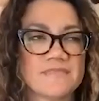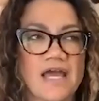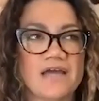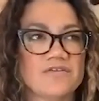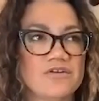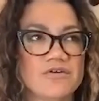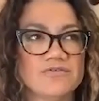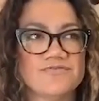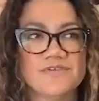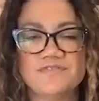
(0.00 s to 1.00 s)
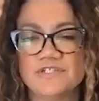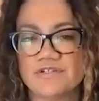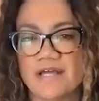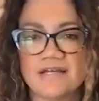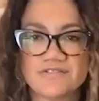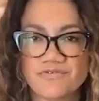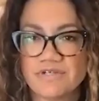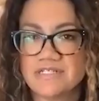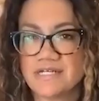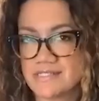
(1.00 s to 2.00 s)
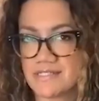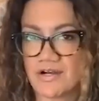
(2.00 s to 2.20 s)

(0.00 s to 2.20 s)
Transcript: i don't know 50 or less three dozen